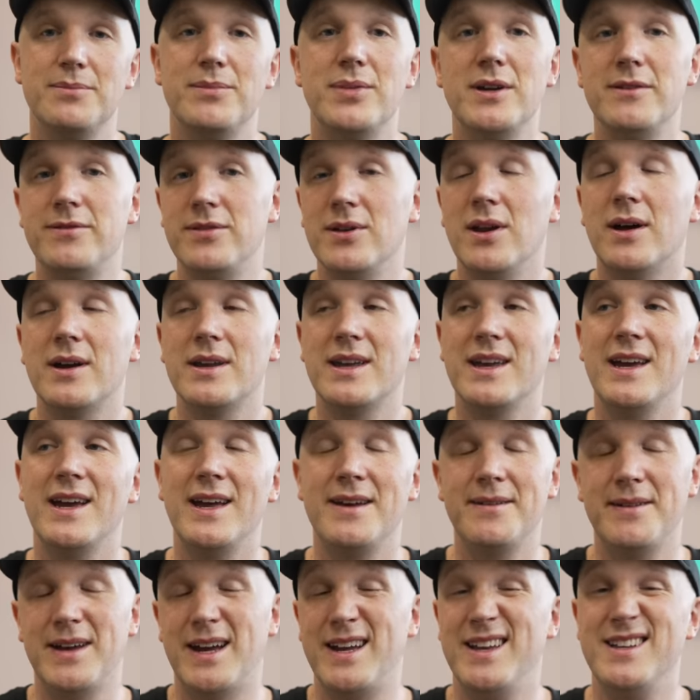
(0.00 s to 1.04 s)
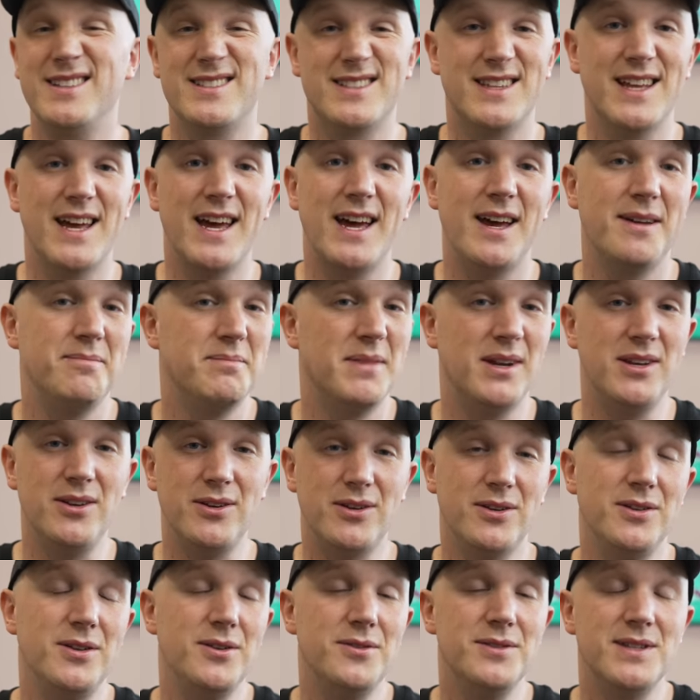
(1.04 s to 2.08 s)
but if you like it, it's there and you
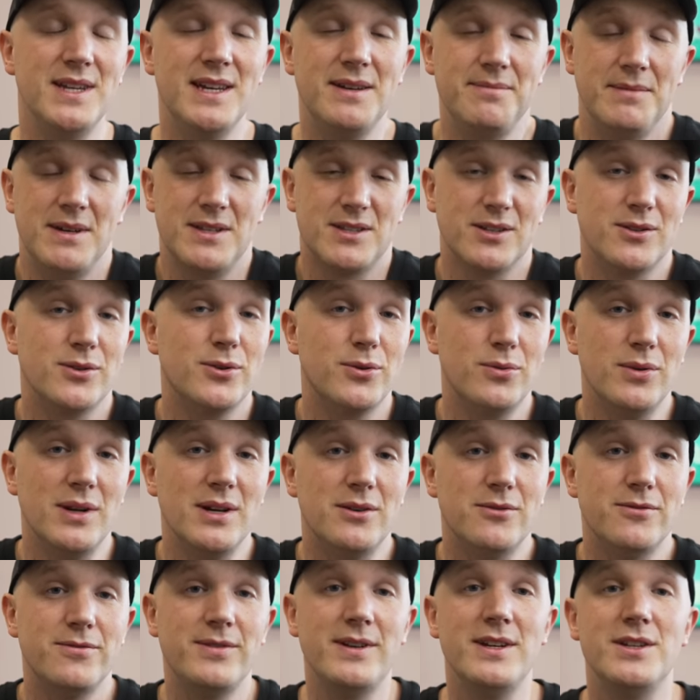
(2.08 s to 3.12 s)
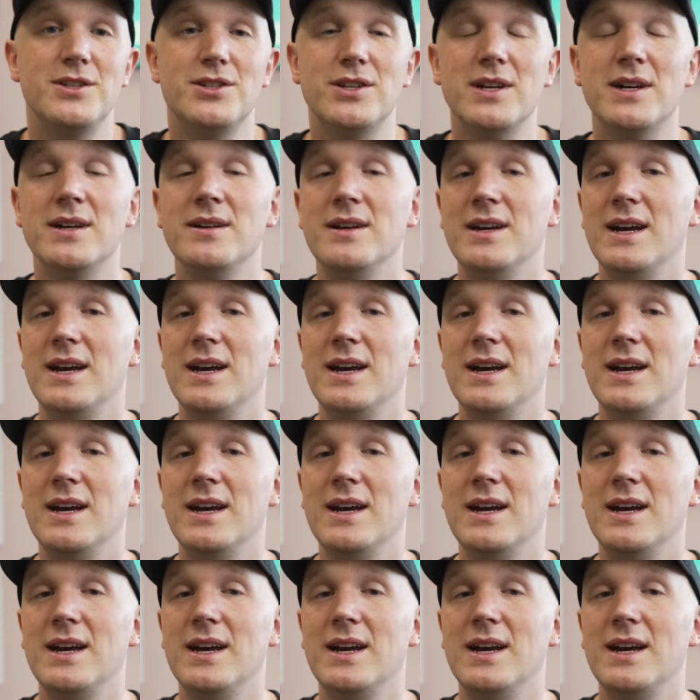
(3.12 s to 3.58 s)
can use it. It's a cool little feature.